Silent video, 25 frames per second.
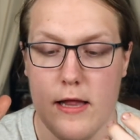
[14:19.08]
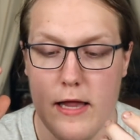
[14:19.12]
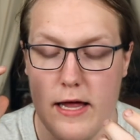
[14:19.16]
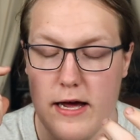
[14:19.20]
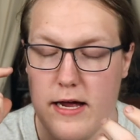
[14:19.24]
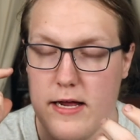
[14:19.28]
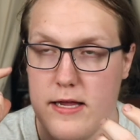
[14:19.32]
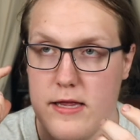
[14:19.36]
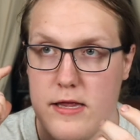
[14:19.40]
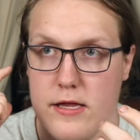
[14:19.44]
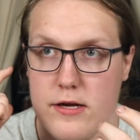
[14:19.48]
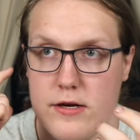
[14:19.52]

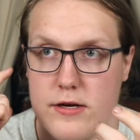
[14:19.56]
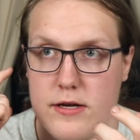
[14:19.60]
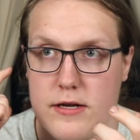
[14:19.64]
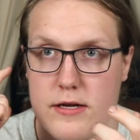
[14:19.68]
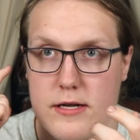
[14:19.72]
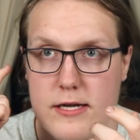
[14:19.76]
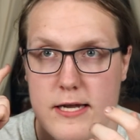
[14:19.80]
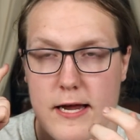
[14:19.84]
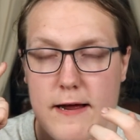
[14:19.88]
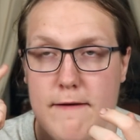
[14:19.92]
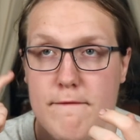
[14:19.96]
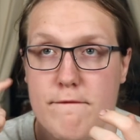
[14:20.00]
there's a
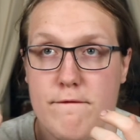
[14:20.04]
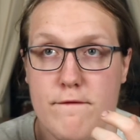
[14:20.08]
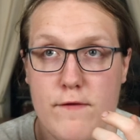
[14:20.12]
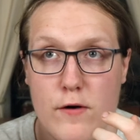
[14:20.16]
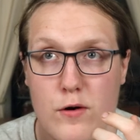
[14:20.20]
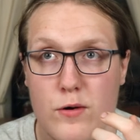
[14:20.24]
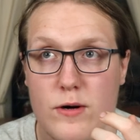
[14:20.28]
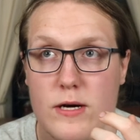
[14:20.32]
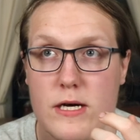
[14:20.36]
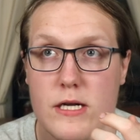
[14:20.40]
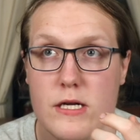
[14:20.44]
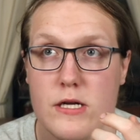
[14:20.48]
slight
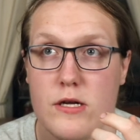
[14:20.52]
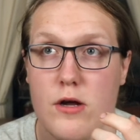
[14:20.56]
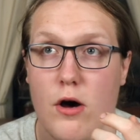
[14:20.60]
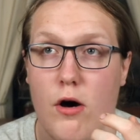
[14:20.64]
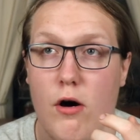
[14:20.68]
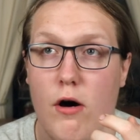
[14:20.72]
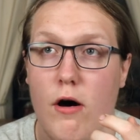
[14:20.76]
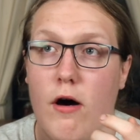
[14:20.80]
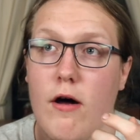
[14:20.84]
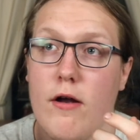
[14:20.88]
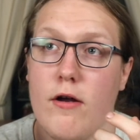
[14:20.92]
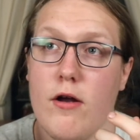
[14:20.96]
focus
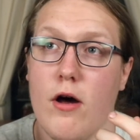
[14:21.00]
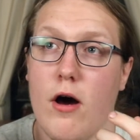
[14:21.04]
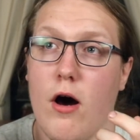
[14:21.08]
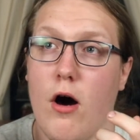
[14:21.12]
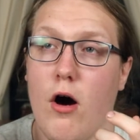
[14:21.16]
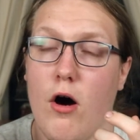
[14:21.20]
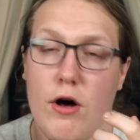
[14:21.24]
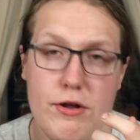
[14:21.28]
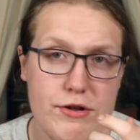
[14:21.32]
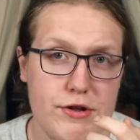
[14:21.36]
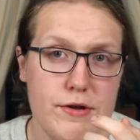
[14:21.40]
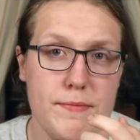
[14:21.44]
on
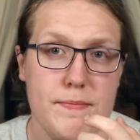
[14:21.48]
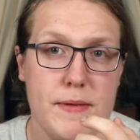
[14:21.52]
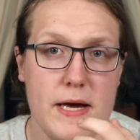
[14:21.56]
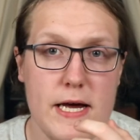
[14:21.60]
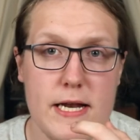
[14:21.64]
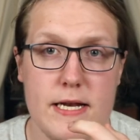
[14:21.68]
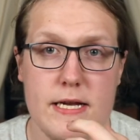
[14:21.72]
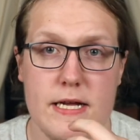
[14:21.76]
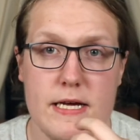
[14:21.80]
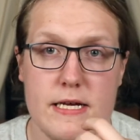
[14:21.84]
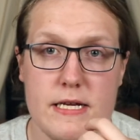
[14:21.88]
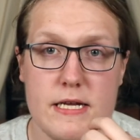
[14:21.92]

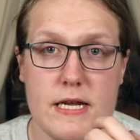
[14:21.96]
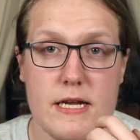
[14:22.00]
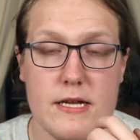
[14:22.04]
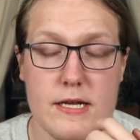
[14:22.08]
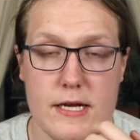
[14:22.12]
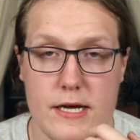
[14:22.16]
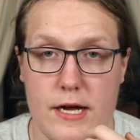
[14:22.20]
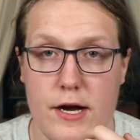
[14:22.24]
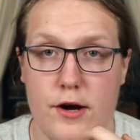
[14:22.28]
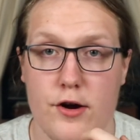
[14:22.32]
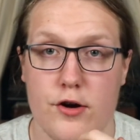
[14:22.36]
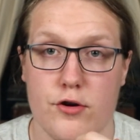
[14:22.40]
Ozymandias as
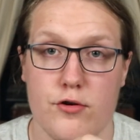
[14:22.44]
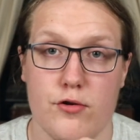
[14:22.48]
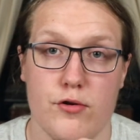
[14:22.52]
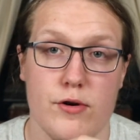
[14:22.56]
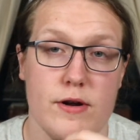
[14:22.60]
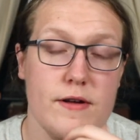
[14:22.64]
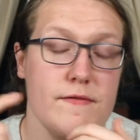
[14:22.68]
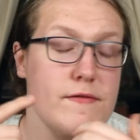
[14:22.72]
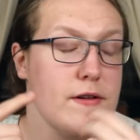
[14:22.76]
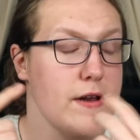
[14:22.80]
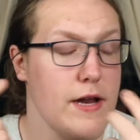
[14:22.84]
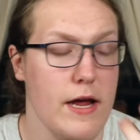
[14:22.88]
a character,
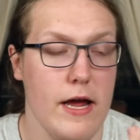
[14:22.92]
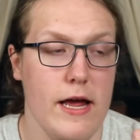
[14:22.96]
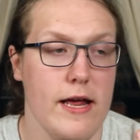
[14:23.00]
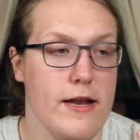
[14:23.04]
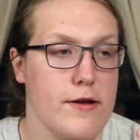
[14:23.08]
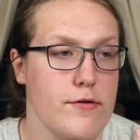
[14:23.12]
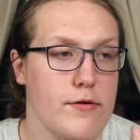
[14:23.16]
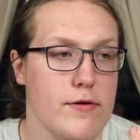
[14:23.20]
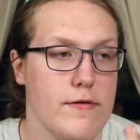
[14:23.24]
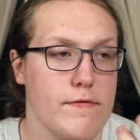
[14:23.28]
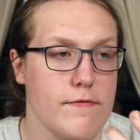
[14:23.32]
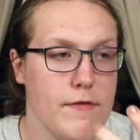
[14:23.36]
or even
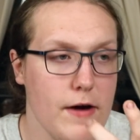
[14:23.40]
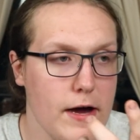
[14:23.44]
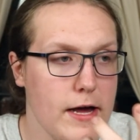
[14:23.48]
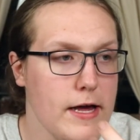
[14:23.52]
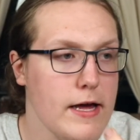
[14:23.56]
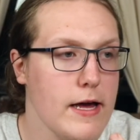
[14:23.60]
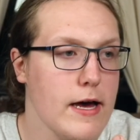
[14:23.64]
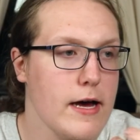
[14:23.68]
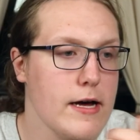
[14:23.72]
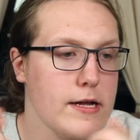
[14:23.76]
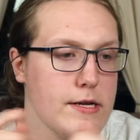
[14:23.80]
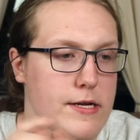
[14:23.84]
Adrian
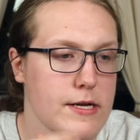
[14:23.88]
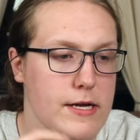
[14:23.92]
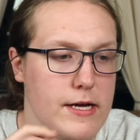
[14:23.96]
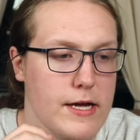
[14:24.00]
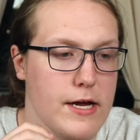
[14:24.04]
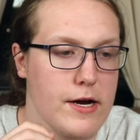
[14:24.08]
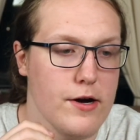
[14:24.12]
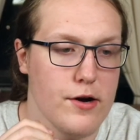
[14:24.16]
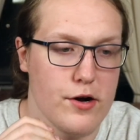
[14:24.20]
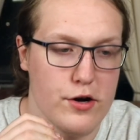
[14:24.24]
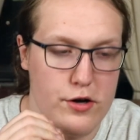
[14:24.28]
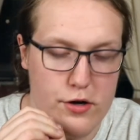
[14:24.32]
Veidt as a
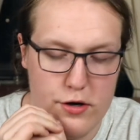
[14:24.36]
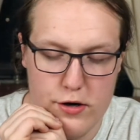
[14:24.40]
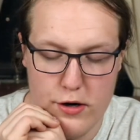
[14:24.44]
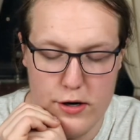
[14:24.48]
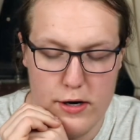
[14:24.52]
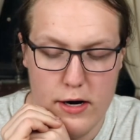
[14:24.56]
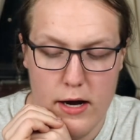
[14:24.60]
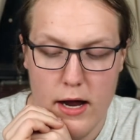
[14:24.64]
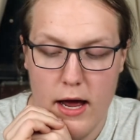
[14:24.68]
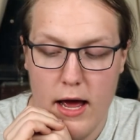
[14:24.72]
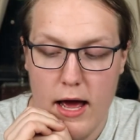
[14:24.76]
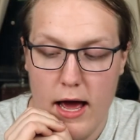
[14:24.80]

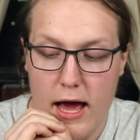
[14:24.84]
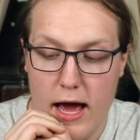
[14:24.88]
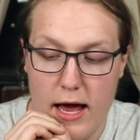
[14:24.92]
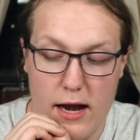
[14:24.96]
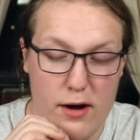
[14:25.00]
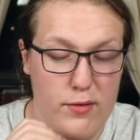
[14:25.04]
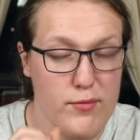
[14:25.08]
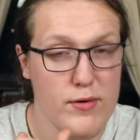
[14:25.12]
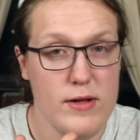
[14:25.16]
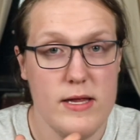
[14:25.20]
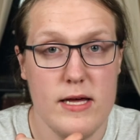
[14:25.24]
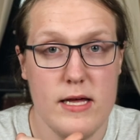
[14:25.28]
character,
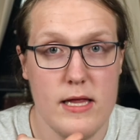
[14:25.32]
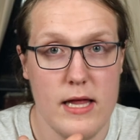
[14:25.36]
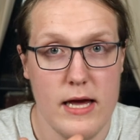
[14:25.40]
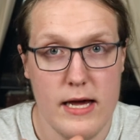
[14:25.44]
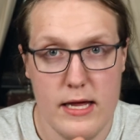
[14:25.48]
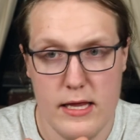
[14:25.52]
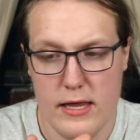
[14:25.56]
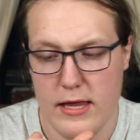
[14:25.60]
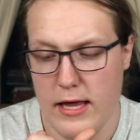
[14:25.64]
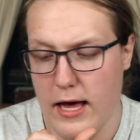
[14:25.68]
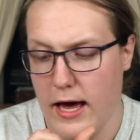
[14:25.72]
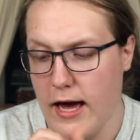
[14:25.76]
and I really
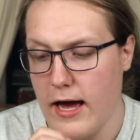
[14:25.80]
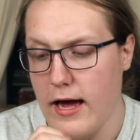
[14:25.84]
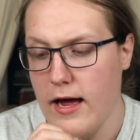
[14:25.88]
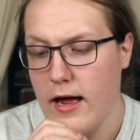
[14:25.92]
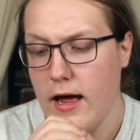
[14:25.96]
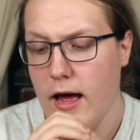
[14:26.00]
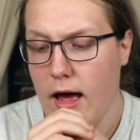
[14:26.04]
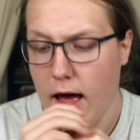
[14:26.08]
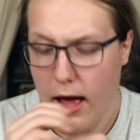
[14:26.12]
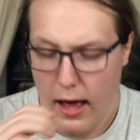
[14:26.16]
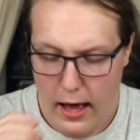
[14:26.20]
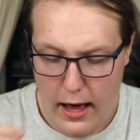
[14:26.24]
like
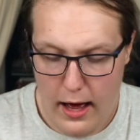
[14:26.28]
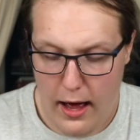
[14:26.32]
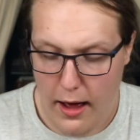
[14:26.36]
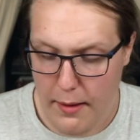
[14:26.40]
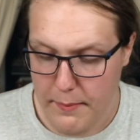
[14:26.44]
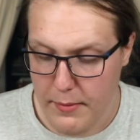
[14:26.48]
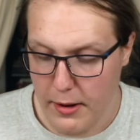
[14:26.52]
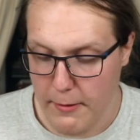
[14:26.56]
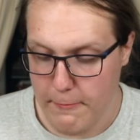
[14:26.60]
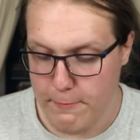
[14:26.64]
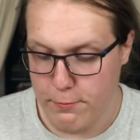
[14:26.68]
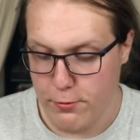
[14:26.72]
that.
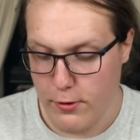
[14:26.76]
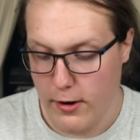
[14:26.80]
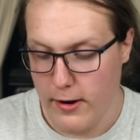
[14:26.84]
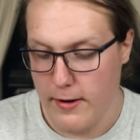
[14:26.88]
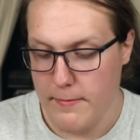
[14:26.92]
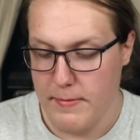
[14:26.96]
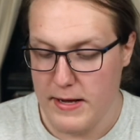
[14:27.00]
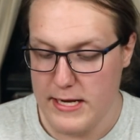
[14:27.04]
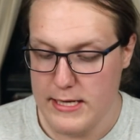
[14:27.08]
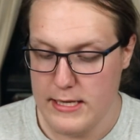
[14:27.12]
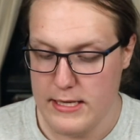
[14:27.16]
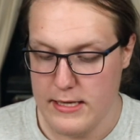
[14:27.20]

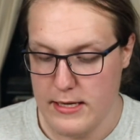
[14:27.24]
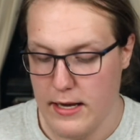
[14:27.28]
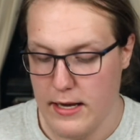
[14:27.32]
Probably my